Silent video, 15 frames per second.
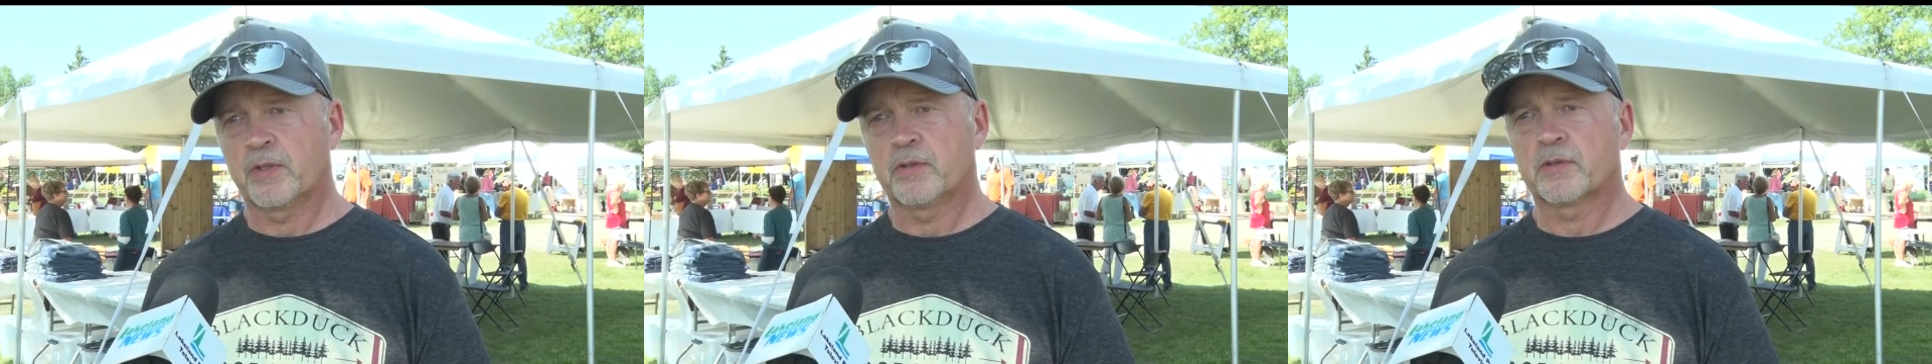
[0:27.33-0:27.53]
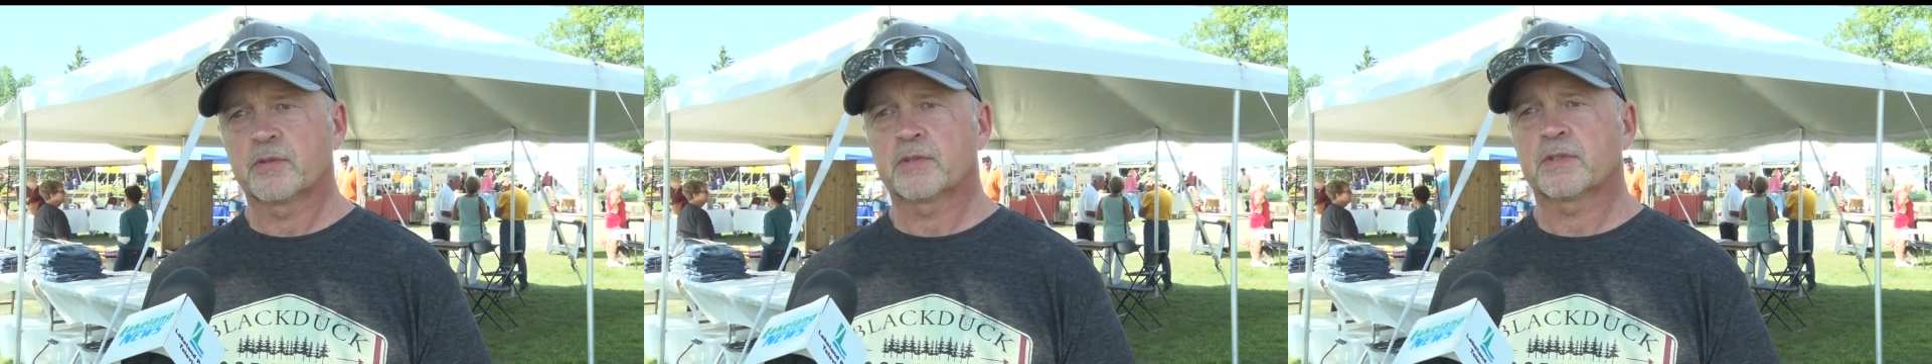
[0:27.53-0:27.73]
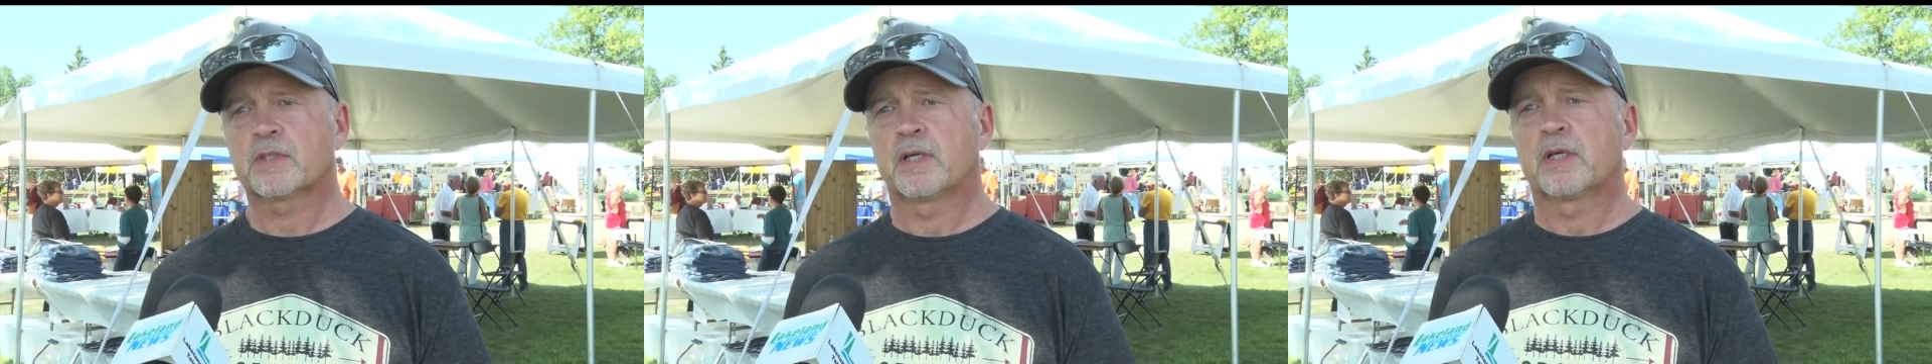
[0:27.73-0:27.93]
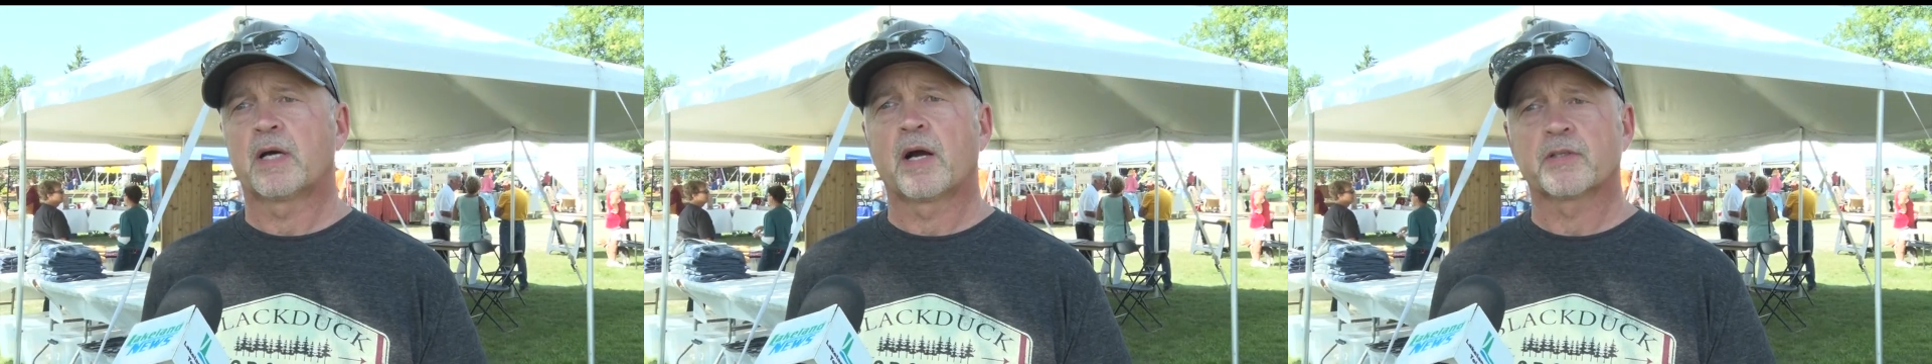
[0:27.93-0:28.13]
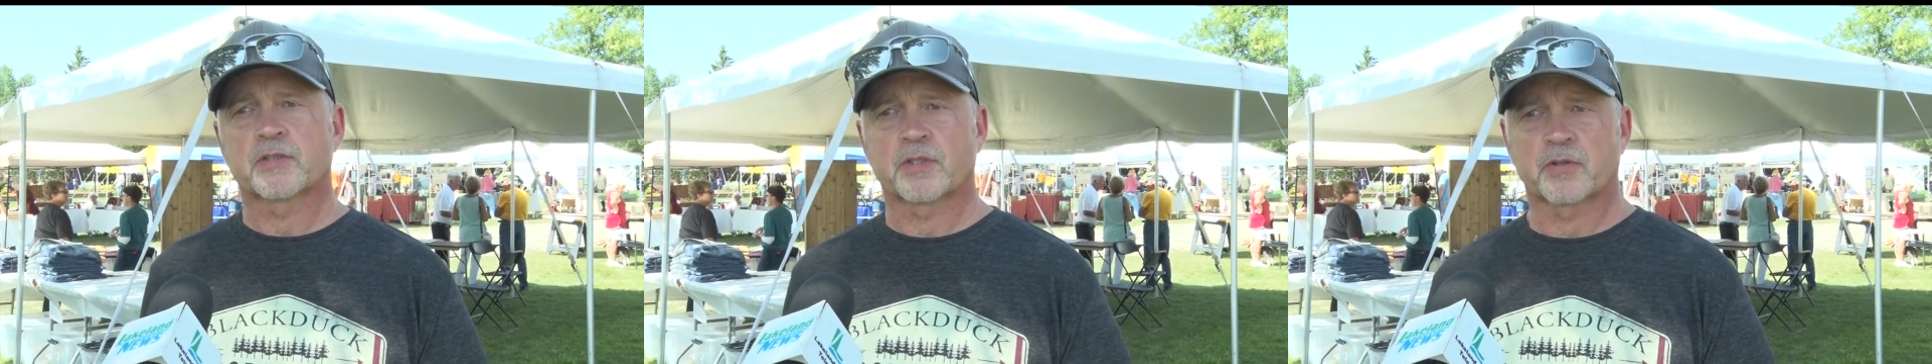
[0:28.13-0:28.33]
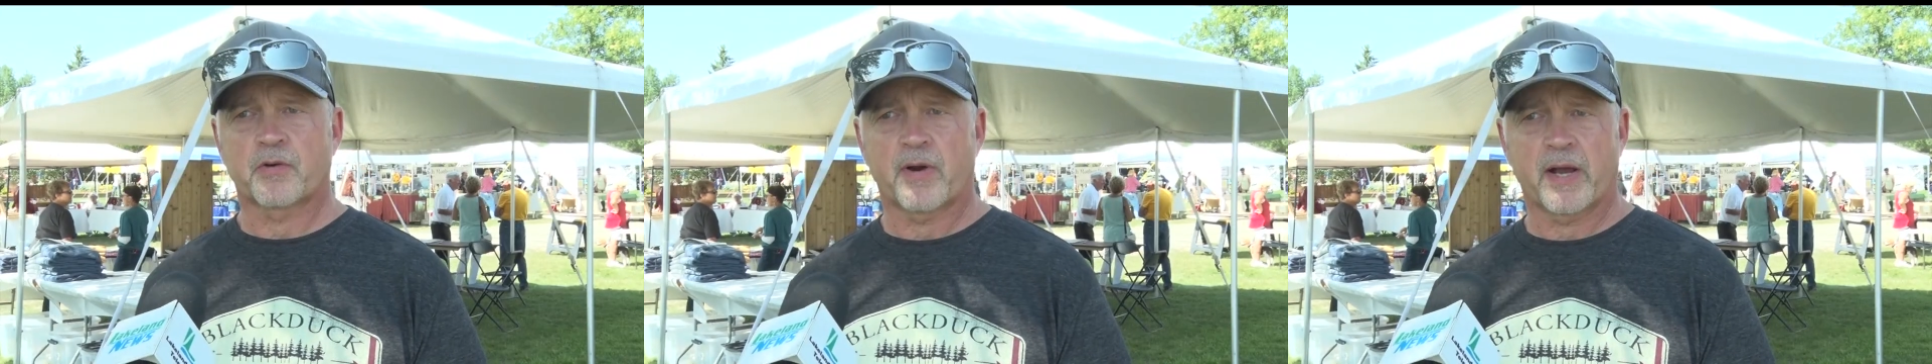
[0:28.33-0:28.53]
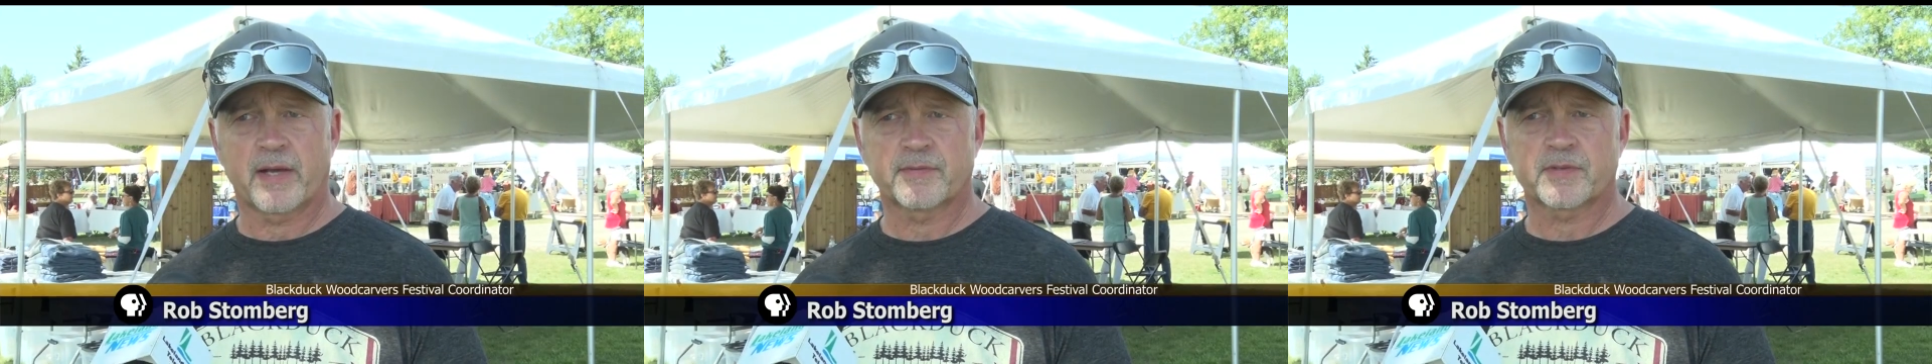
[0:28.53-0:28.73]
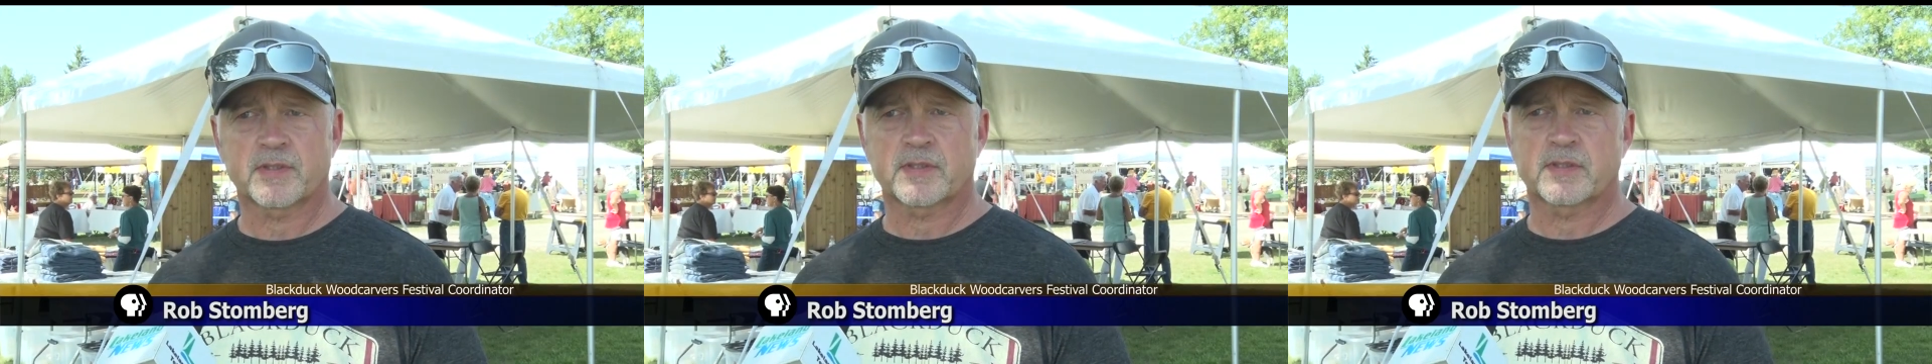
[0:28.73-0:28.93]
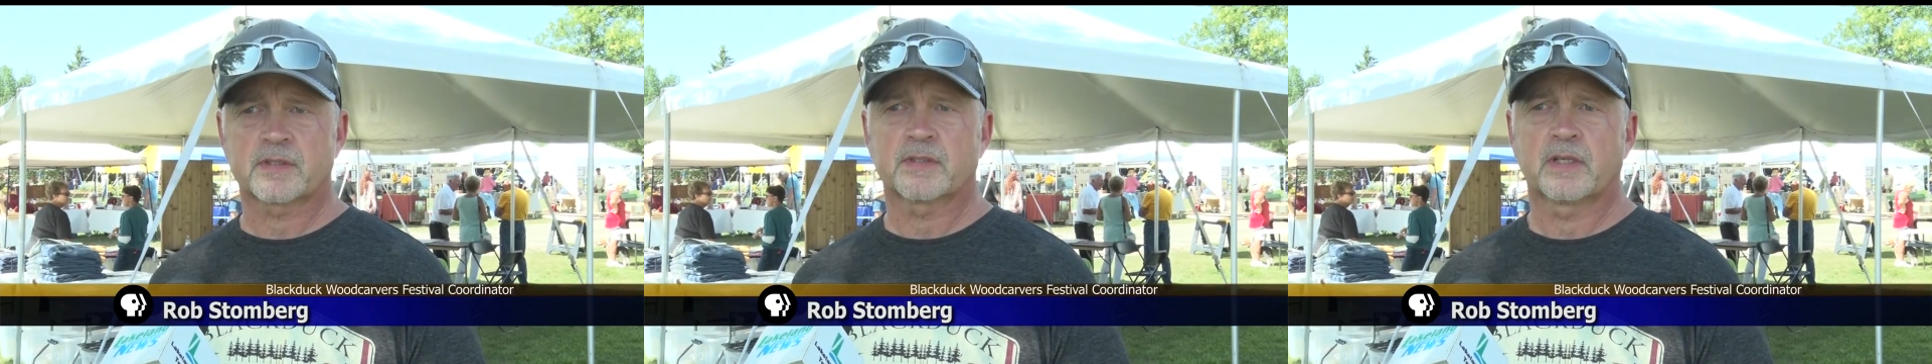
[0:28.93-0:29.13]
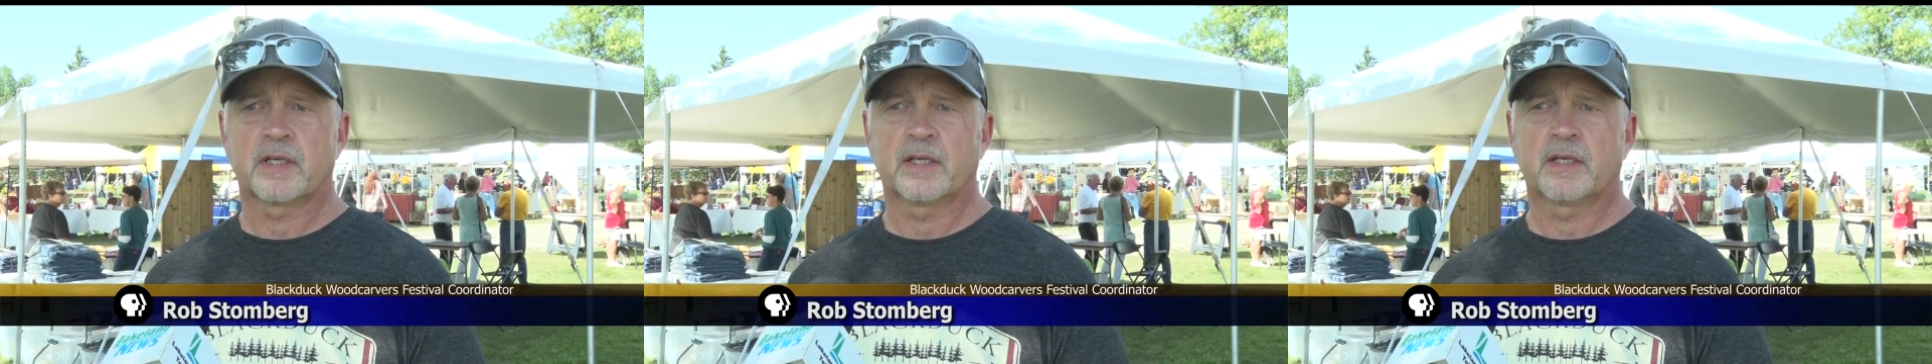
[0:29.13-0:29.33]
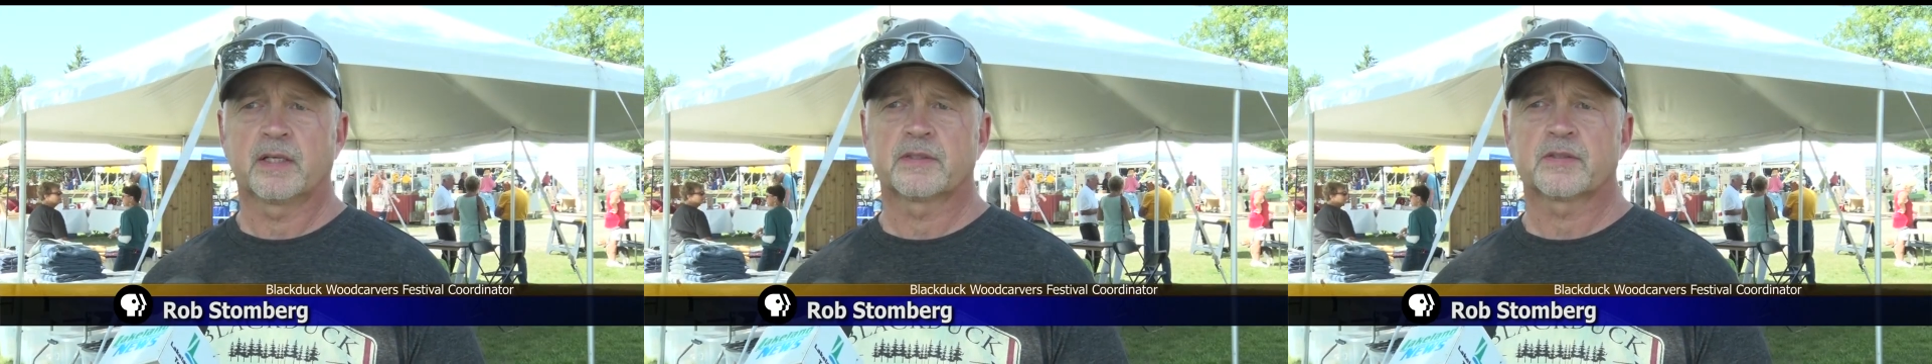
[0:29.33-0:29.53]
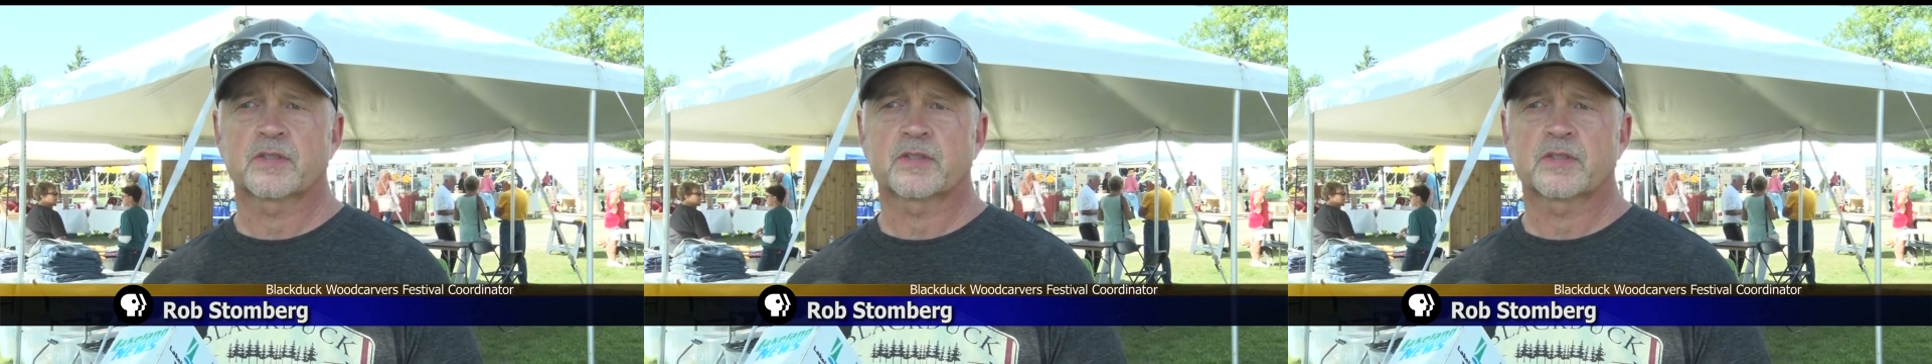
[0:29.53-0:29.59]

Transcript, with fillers: three years, the arts and crafts uh,